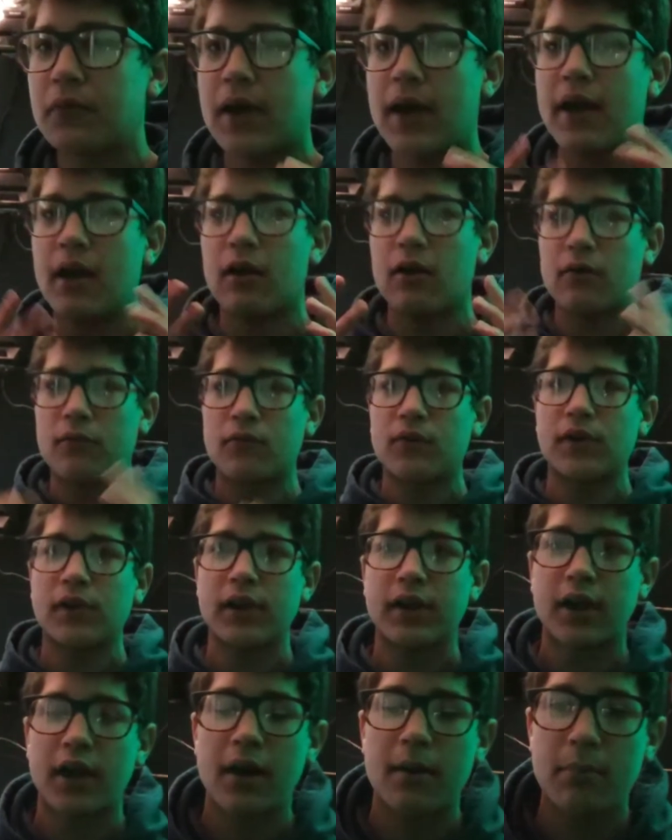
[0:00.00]
air
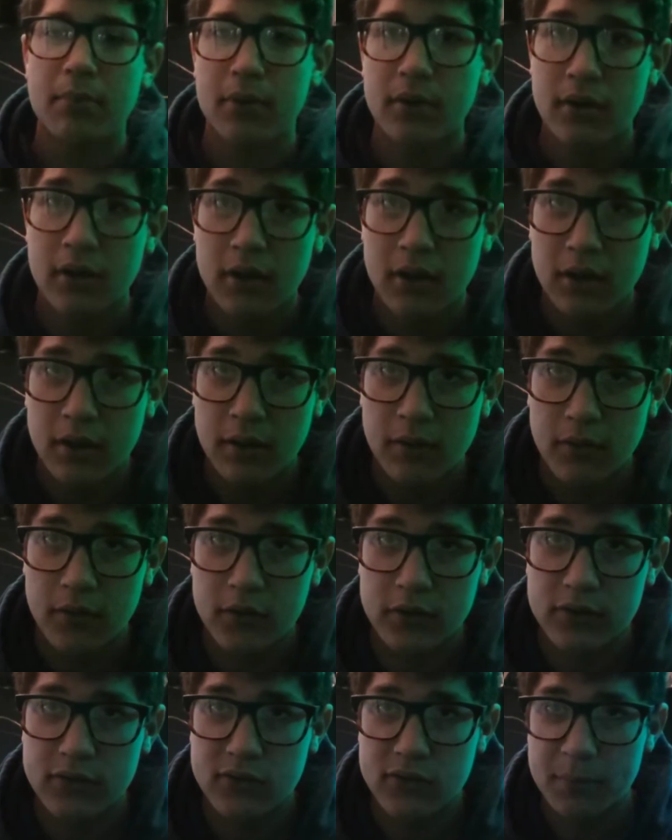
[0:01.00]
filling up
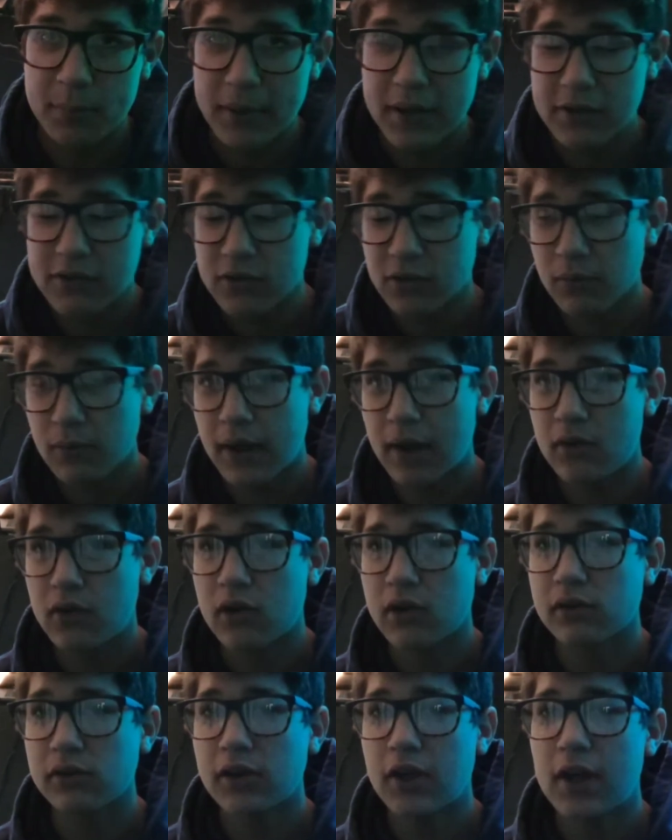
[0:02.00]
the space
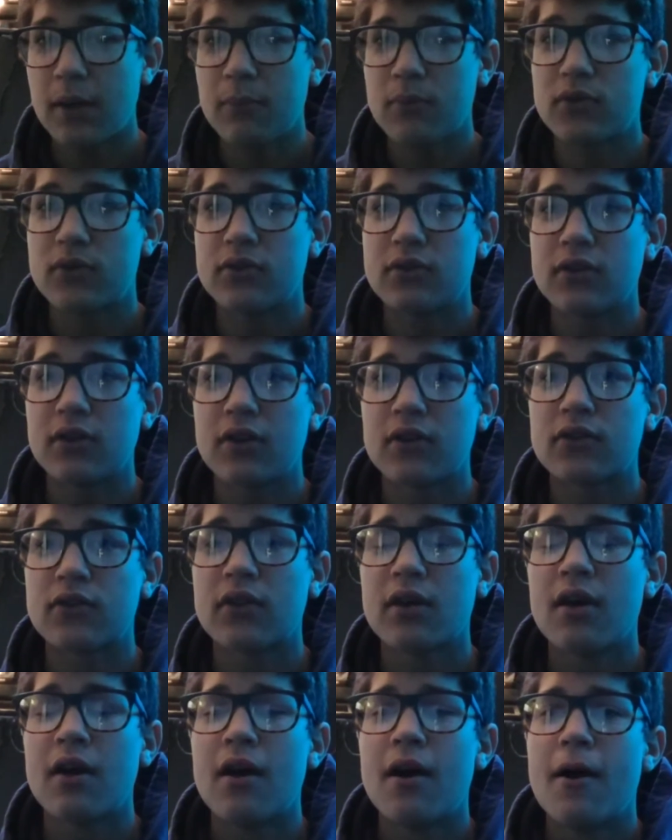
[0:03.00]
around your lips.
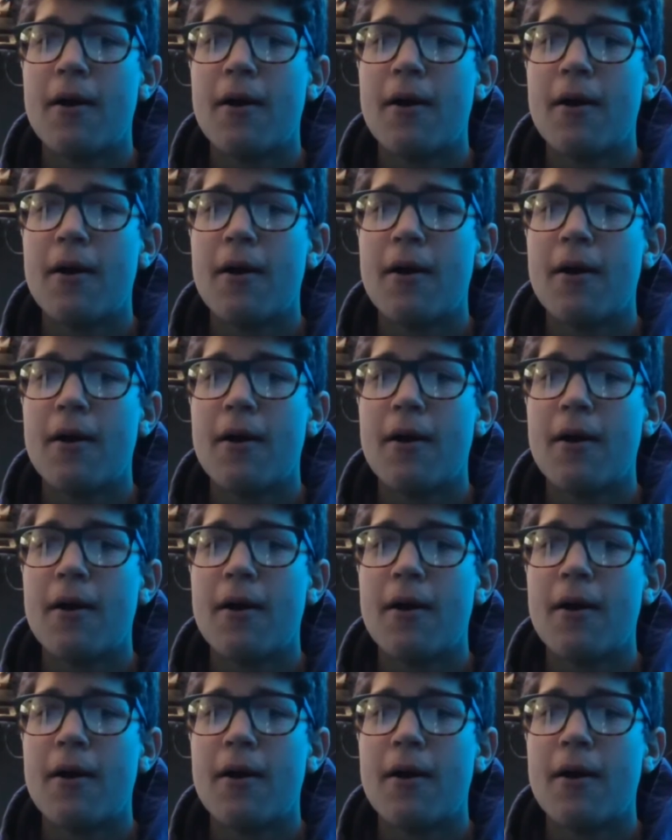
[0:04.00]
Just